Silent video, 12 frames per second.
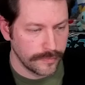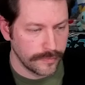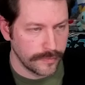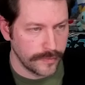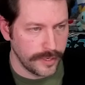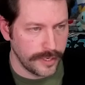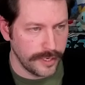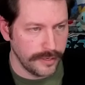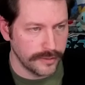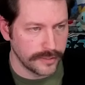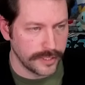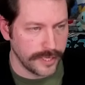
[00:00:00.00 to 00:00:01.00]
It
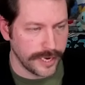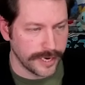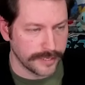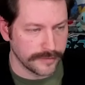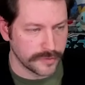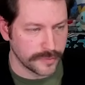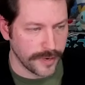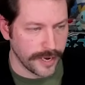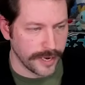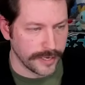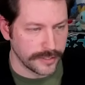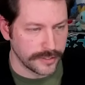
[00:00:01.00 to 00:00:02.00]
heals in the active
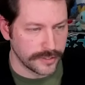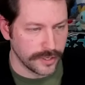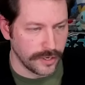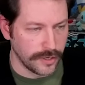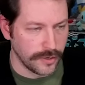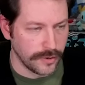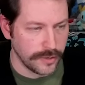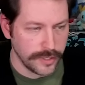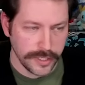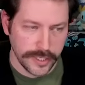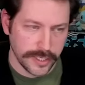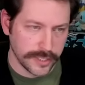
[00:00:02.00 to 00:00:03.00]
spot, so
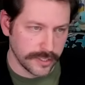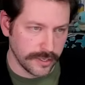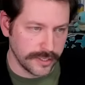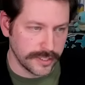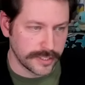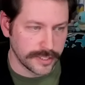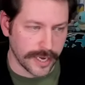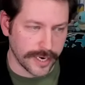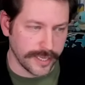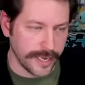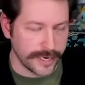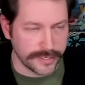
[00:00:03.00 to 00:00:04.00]
as long as it's not in
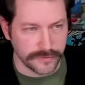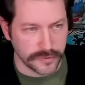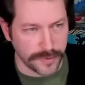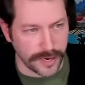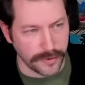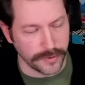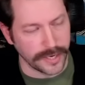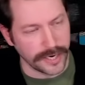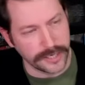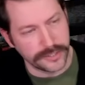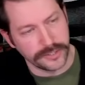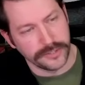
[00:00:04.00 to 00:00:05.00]
the active spot, we can
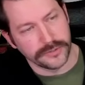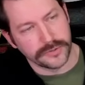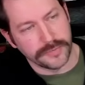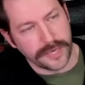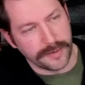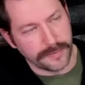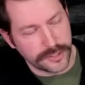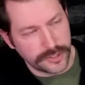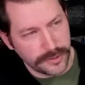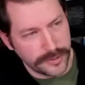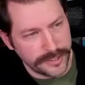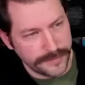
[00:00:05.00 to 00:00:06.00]
actually do some damage to it.